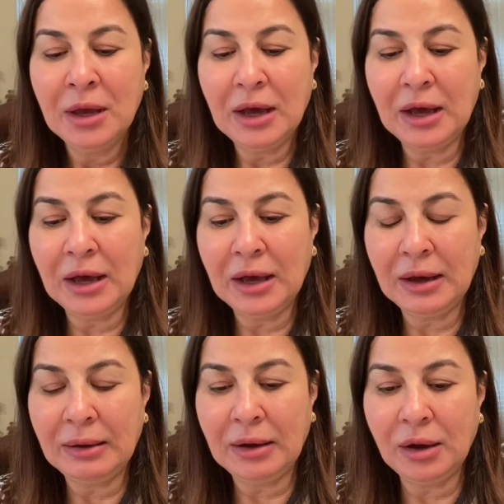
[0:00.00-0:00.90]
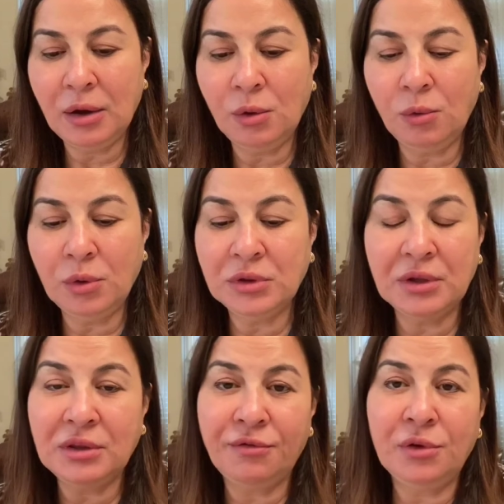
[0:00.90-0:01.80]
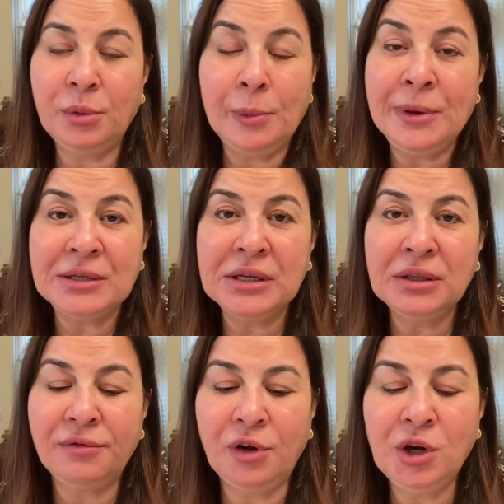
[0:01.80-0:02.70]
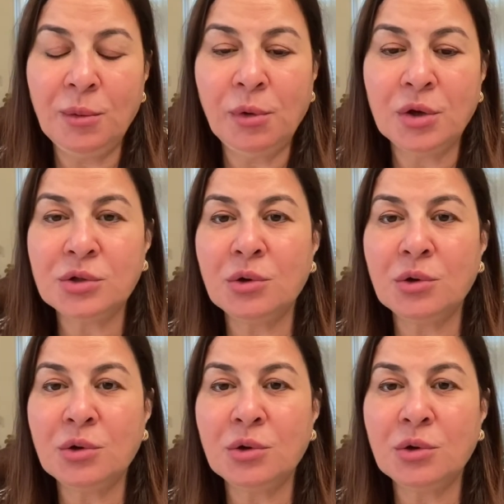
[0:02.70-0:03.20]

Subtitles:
replacing the volume loss.